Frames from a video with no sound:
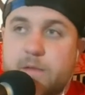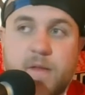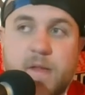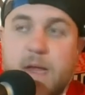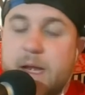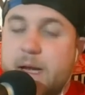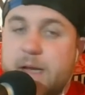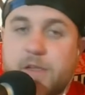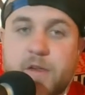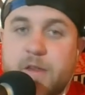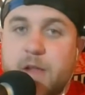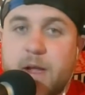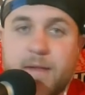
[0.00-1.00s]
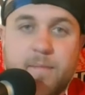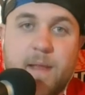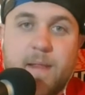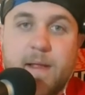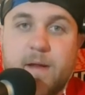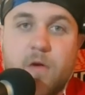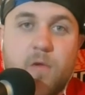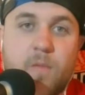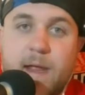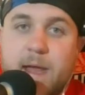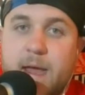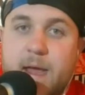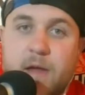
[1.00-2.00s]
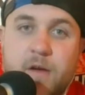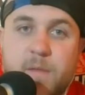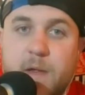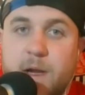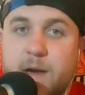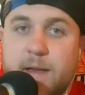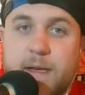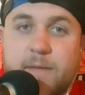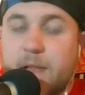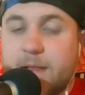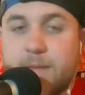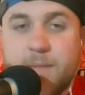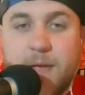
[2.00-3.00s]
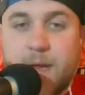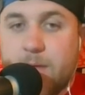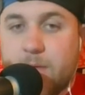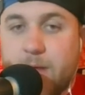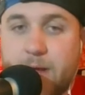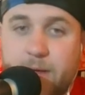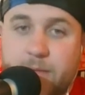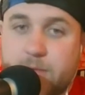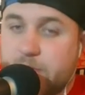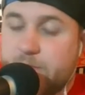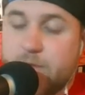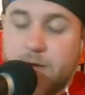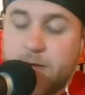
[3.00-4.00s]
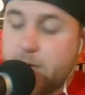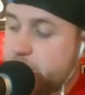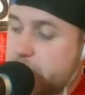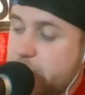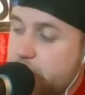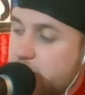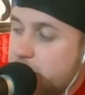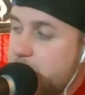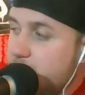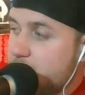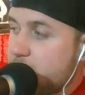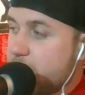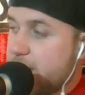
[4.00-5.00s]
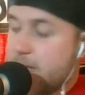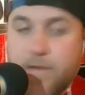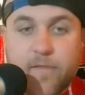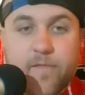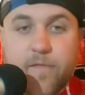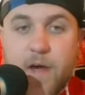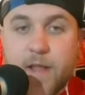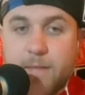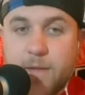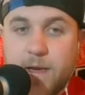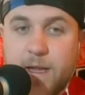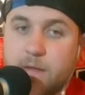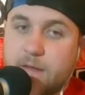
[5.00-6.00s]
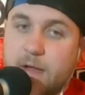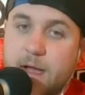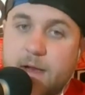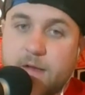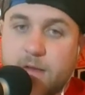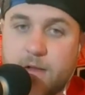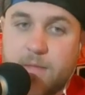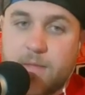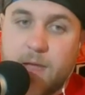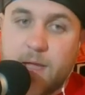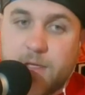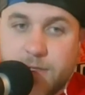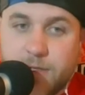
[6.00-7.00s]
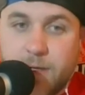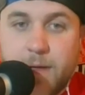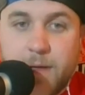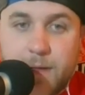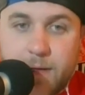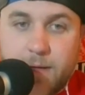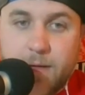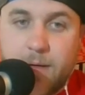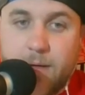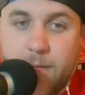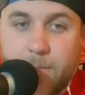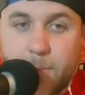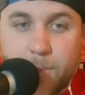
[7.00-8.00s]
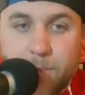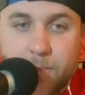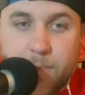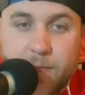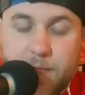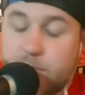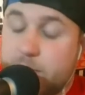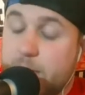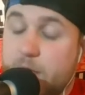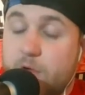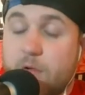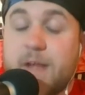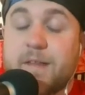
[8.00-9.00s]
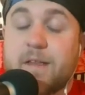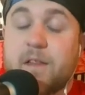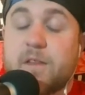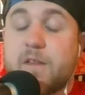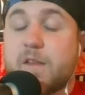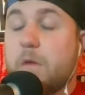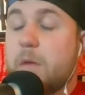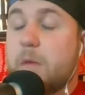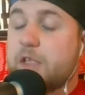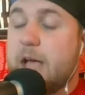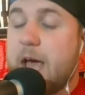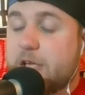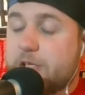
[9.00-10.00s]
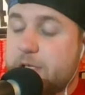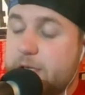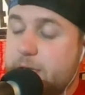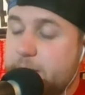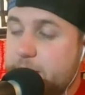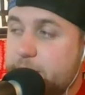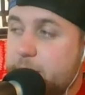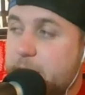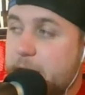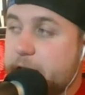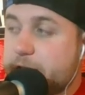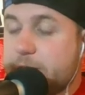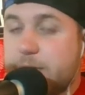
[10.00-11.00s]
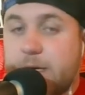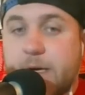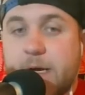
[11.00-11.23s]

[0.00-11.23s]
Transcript: Sanity is just nuts, man. They go right at Undisputed Era. They didn't even let them get in the ring. Just fucking jumped right out of the ring and fought them on the outside to start the match. But this is a crazy, so much action in this match.